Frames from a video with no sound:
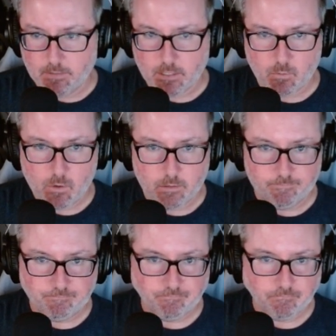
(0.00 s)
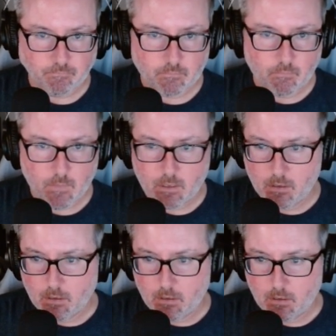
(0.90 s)
It's one.
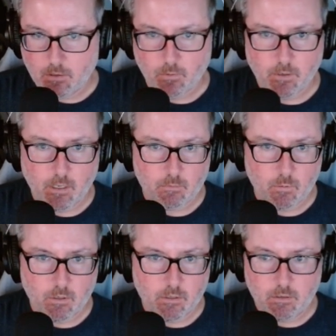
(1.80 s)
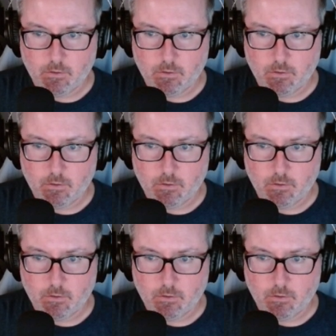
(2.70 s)
You're not one,